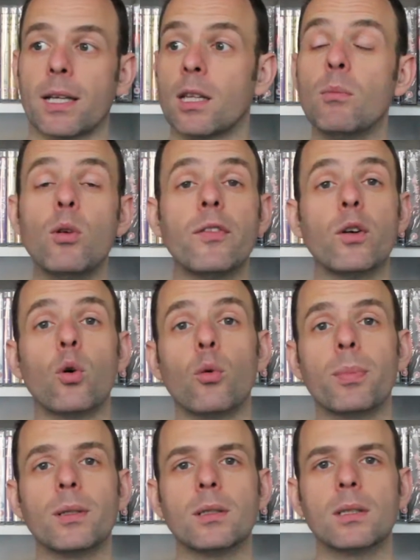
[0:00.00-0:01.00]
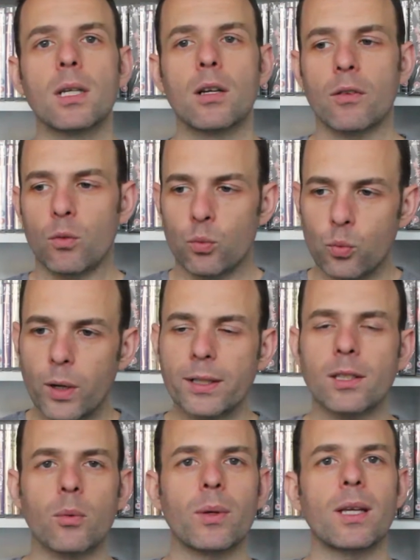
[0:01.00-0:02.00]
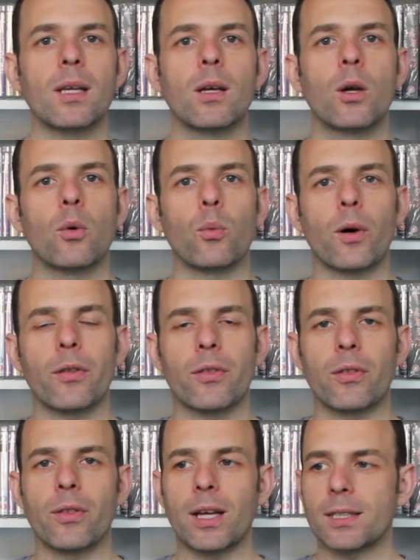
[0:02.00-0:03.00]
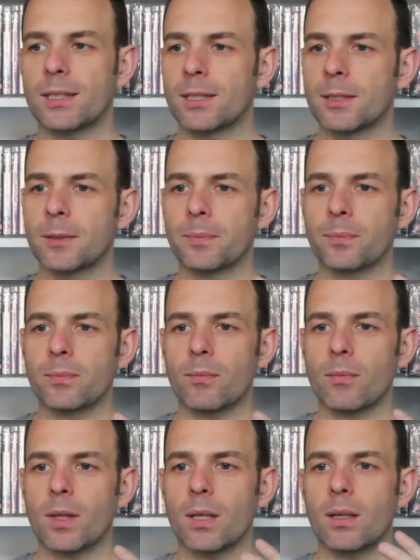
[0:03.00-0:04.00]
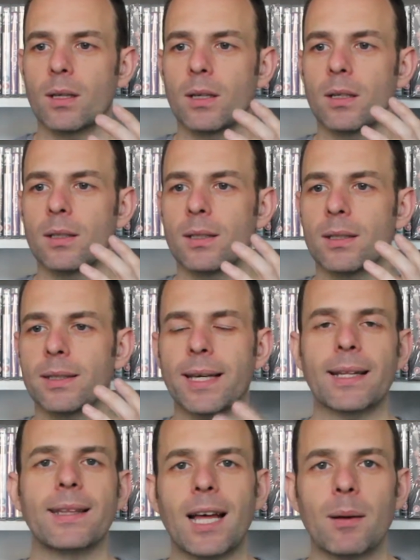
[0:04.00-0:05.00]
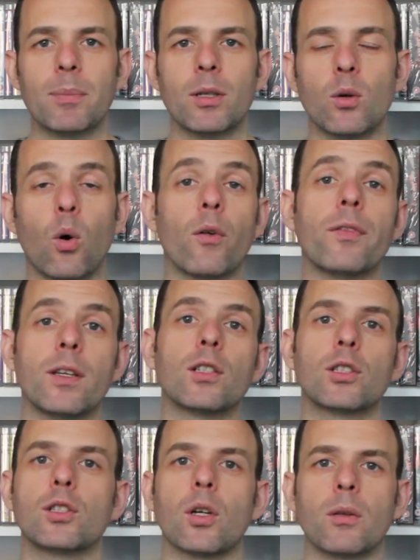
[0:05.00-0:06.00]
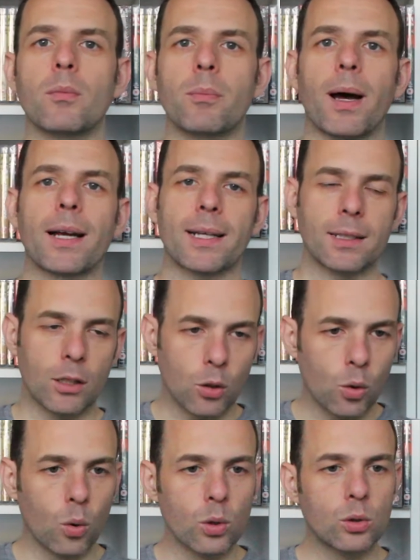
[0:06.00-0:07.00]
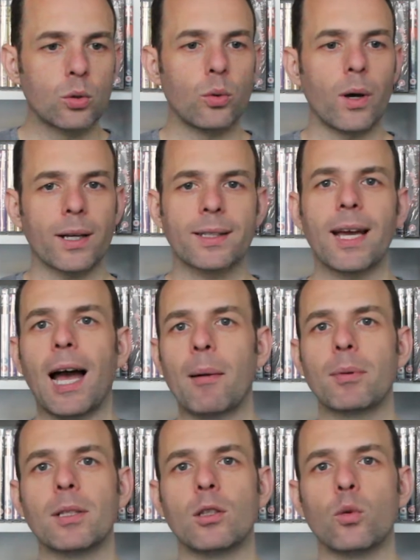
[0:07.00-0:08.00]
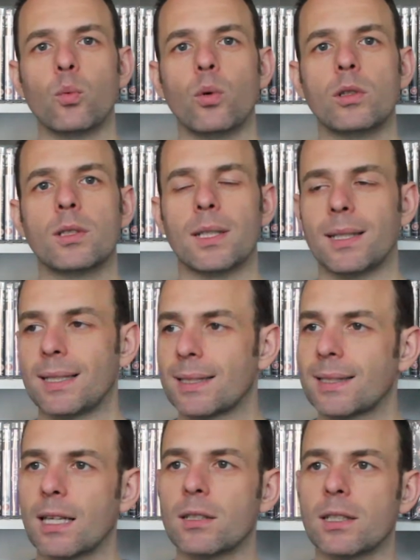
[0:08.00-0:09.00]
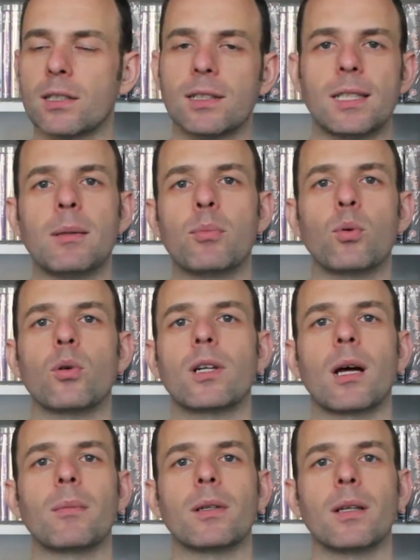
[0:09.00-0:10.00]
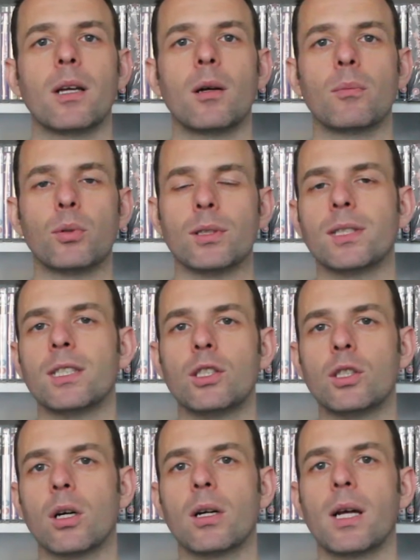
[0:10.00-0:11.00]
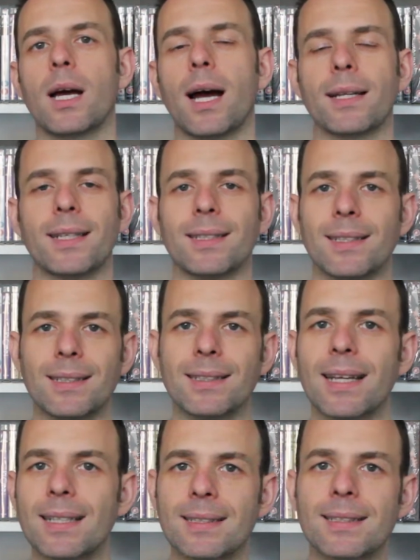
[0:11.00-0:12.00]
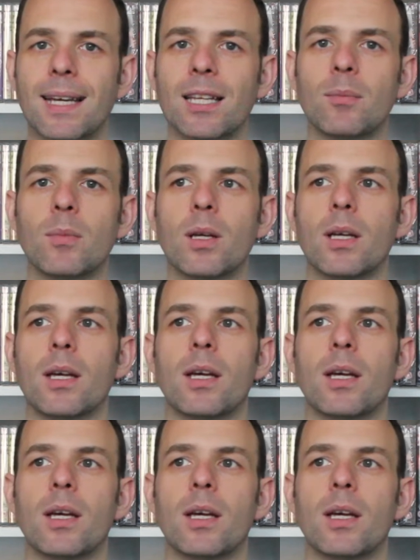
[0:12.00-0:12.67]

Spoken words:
And the movie opens right away with this kidnapping of their son back, and they go to a cabin in the woods and they start this deprogramming procedure, and then at night time